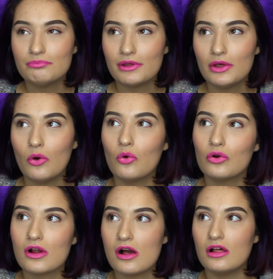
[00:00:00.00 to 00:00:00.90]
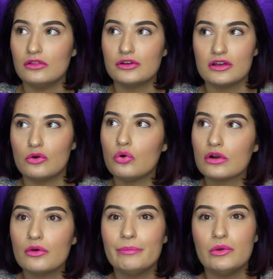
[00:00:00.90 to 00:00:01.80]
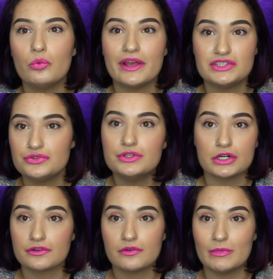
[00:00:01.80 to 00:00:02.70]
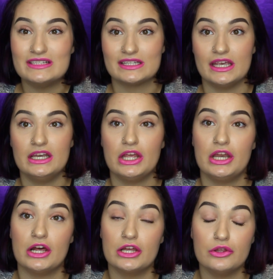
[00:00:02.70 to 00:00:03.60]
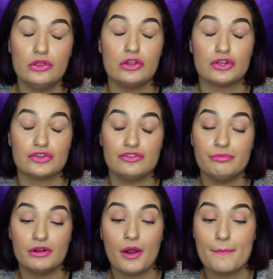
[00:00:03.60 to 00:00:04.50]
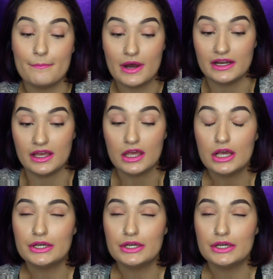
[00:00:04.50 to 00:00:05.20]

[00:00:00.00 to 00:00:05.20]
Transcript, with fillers: Loompa or I'll look or it'll be way too dark for my skin and it'll look super muddy.